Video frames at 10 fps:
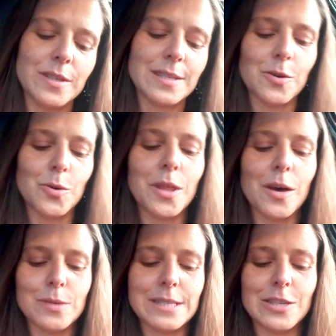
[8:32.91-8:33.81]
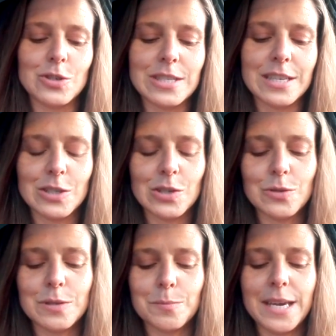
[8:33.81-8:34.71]
so that was interesting too
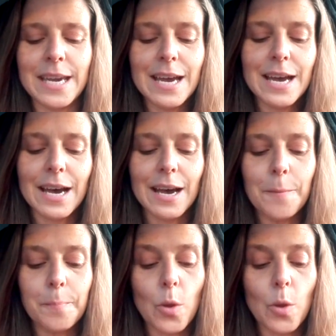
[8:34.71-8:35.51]
to me um,